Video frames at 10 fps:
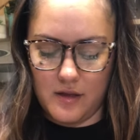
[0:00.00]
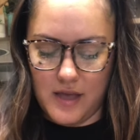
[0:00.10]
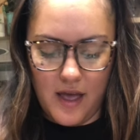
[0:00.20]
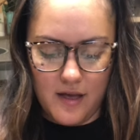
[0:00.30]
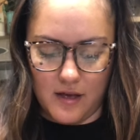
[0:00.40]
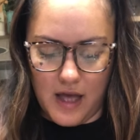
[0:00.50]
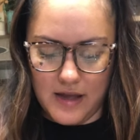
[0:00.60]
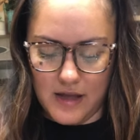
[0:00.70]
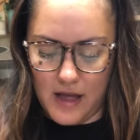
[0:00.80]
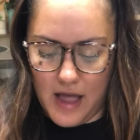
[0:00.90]
yeah,
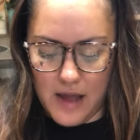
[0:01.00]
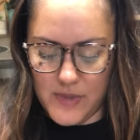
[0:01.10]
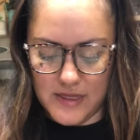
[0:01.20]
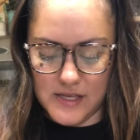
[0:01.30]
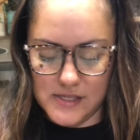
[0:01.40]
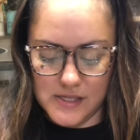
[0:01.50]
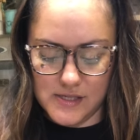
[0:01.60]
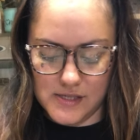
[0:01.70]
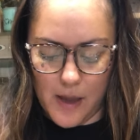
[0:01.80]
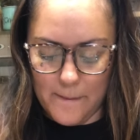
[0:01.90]
I, I mean, this is
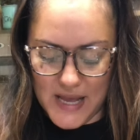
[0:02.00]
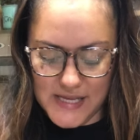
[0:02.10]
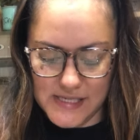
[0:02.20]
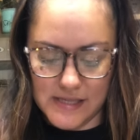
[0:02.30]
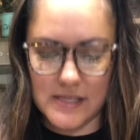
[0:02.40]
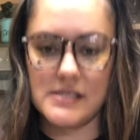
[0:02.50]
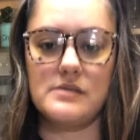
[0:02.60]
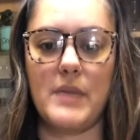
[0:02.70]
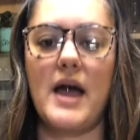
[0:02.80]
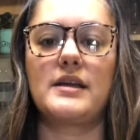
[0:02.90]
amazing. This
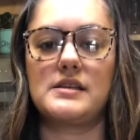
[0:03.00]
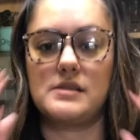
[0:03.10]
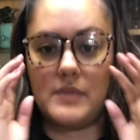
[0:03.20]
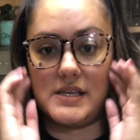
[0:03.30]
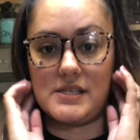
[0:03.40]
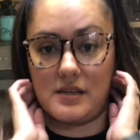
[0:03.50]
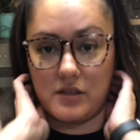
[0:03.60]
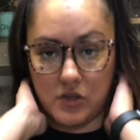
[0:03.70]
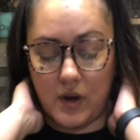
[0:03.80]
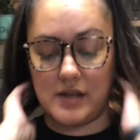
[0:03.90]
bag is amazing,
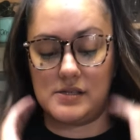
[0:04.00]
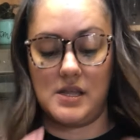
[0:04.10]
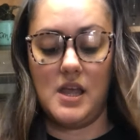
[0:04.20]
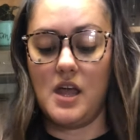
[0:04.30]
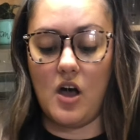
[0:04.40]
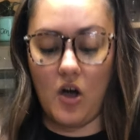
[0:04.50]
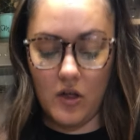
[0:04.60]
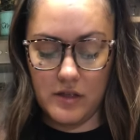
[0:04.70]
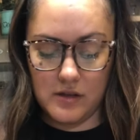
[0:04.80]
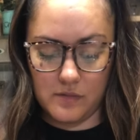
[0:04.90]
you guys.
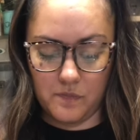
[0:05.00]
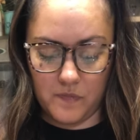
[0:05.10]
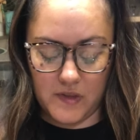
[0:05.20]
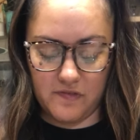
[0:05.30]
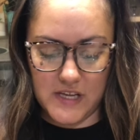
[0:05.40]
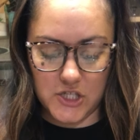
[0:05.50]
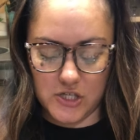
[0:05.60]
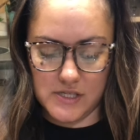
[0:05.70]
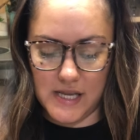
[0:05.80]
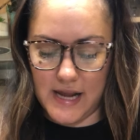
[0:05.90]
All the
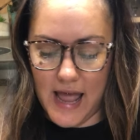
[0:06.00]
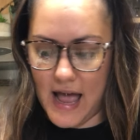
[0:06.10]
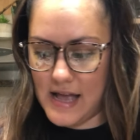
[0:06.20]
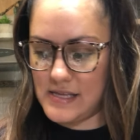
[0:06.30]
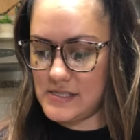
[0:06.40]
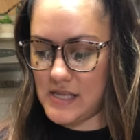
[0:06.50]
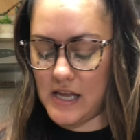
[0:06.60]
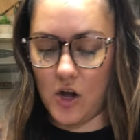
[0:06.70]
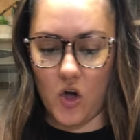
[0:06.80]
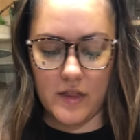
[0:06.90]
features that it has
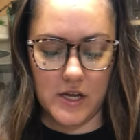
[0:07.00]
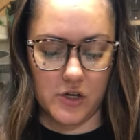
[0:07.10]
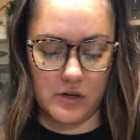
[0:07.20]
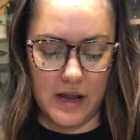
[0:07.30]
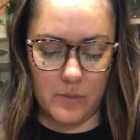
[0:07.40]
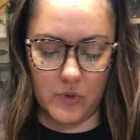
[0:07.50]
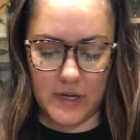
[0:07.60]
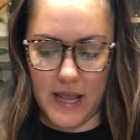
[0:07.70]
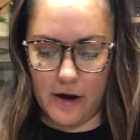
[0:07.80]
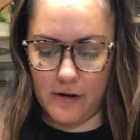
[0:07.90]
and all that you're able to
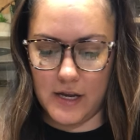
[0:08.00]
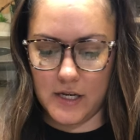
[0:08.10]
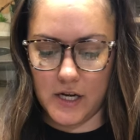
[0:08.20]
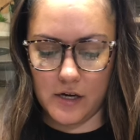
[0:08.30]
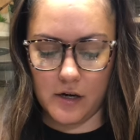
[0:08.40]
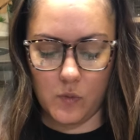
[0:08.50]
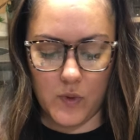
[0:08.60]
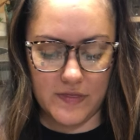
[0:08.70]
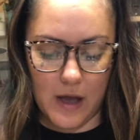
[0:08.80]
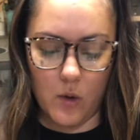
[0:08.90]
carry in here
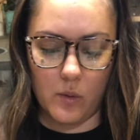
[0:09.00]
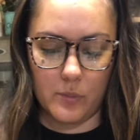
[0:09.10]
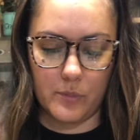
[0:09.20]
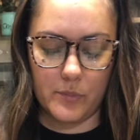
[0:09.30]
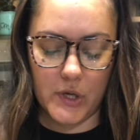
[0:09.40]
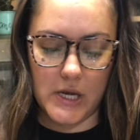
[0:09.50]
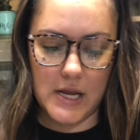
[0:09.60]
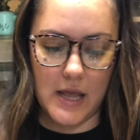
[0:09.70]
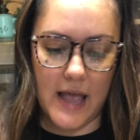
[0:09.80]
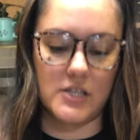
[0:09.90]
without
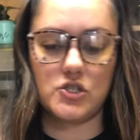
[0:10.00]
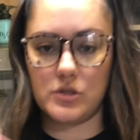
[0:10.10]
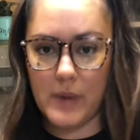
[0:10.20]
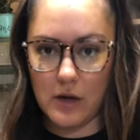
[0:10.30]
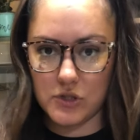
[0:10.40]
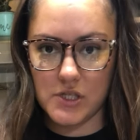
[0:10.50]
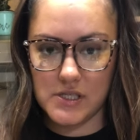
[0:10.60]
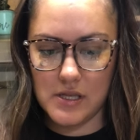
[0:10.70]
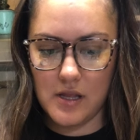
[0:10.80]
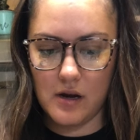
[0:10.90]
putting extra
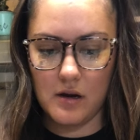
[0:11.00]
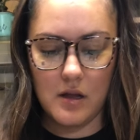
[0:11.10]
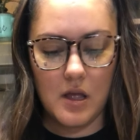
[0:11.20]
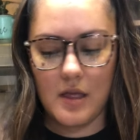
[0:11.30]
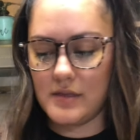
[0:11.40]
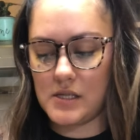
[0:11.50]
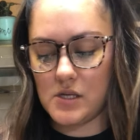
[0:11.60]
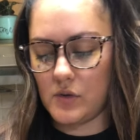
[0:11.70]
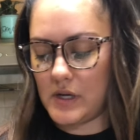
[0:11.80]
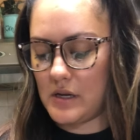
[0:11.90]
pouches in there, that's
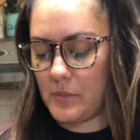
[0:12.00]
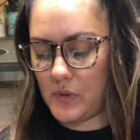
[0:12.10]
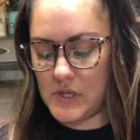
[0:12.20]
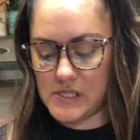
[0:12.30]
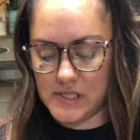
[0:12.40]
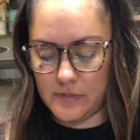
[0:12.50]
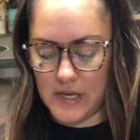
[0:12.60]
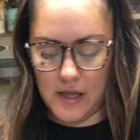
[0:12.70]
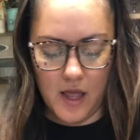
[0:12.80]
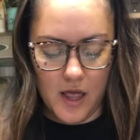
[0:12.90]
already a bonus to
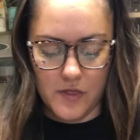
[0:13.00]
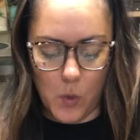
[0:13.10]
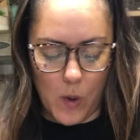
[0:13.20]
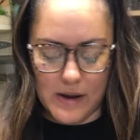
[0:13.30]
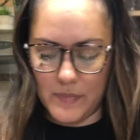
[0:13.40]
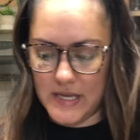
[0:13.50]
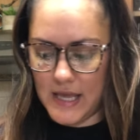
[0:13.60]
me. The wipey